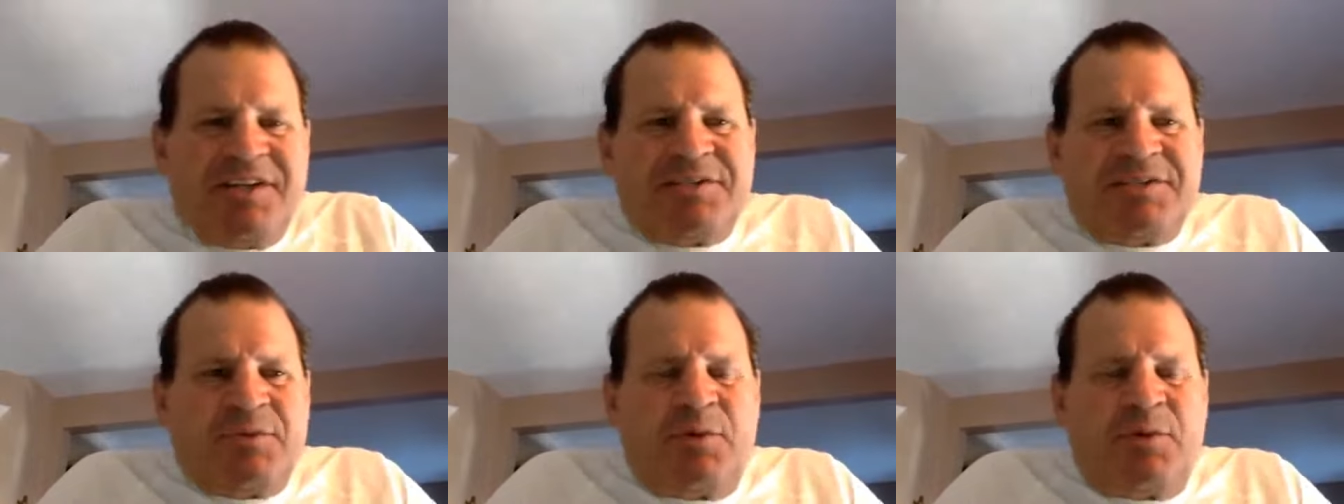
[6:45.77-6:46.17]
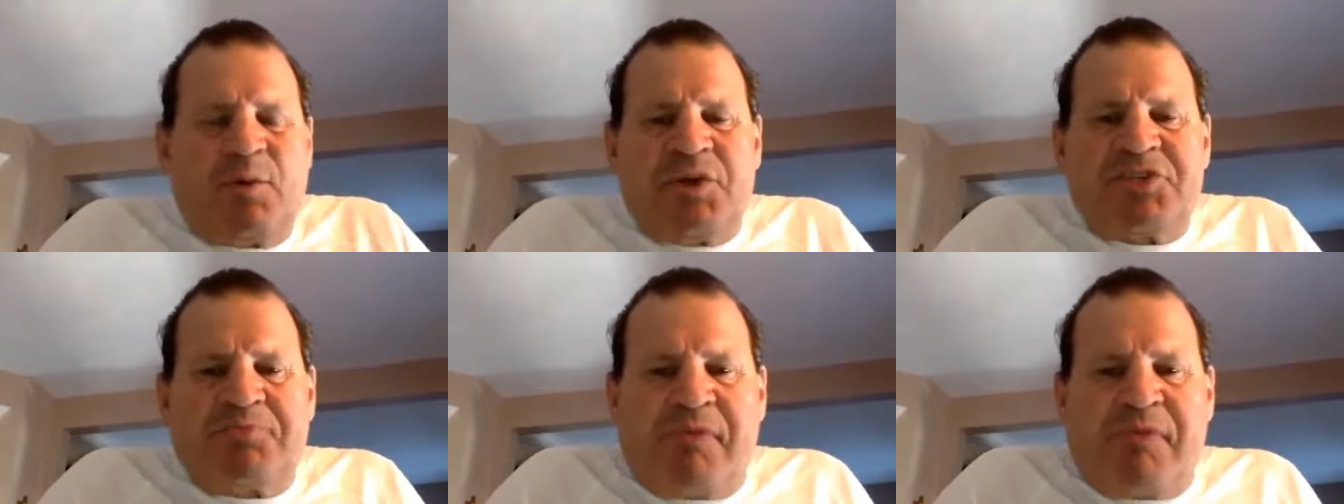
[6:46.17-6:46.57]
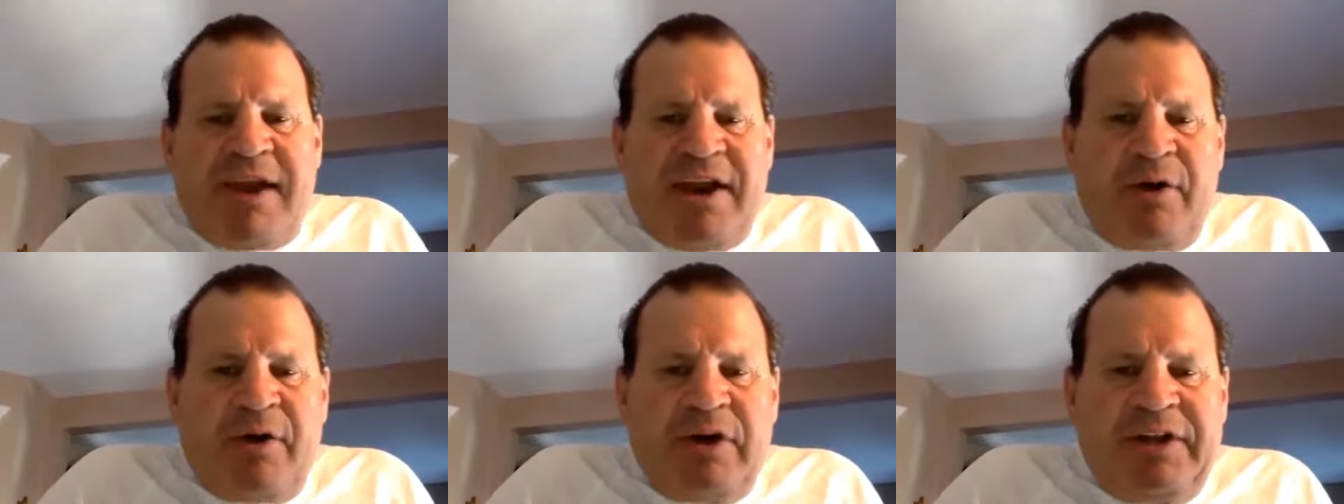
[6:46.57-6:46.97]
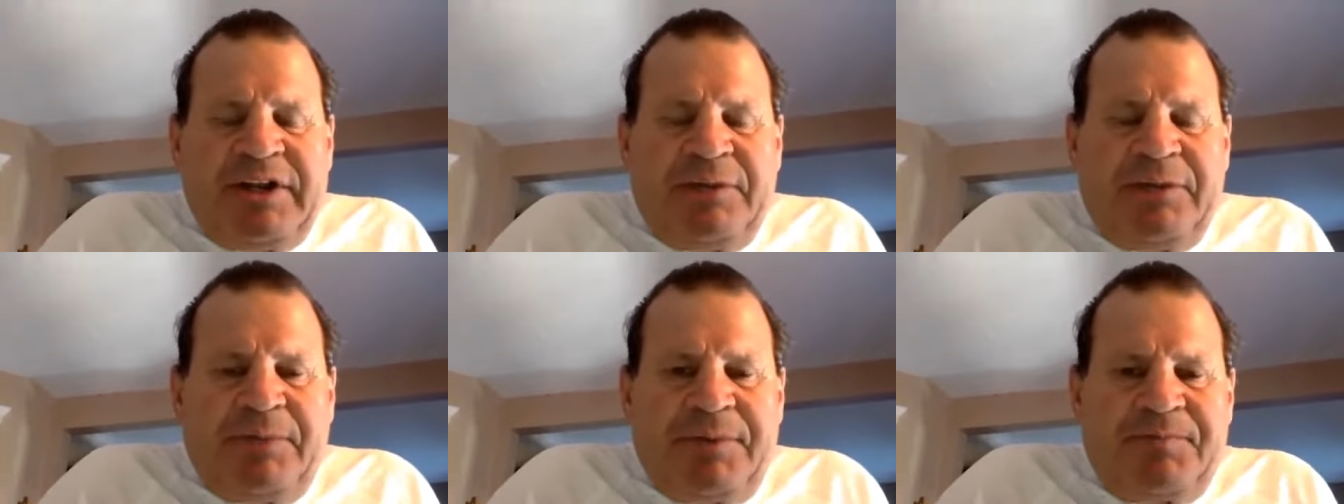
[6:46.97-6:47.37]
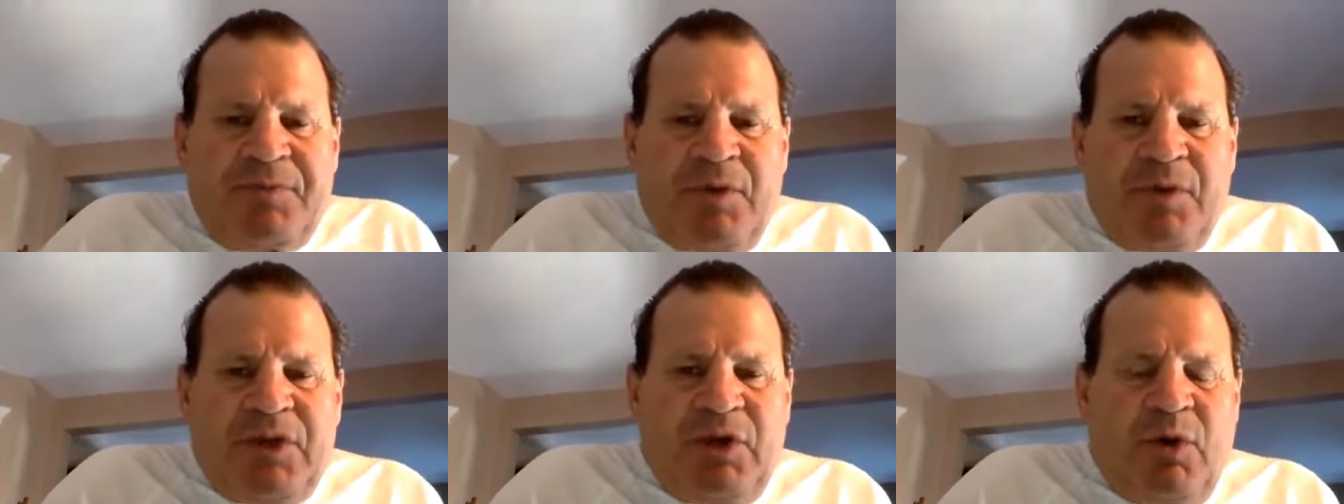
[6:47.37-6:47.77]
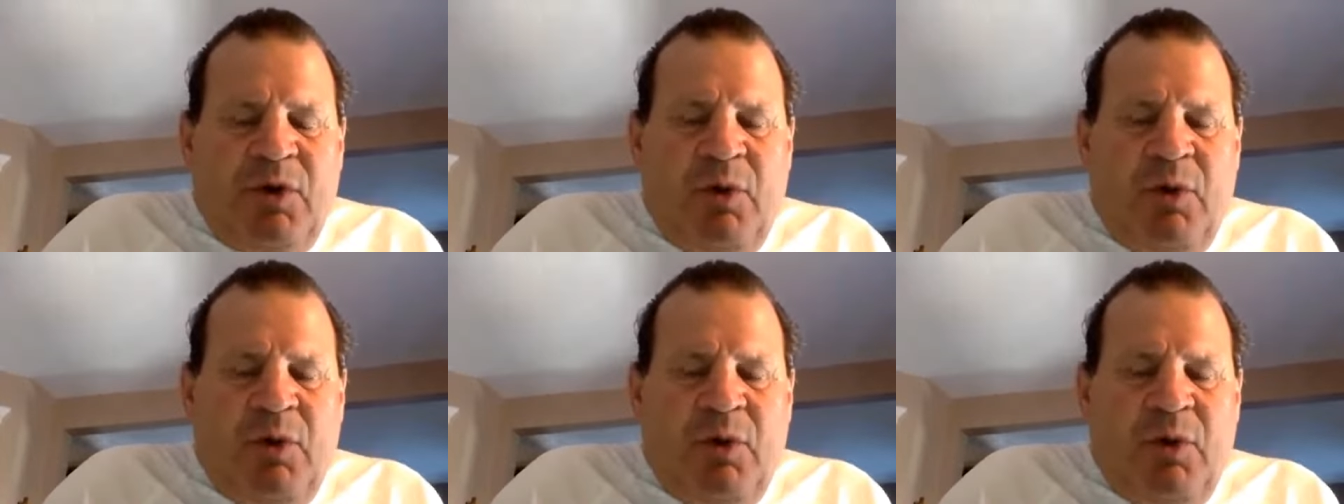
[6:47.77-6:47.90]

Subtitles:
we're spread out a little, but when we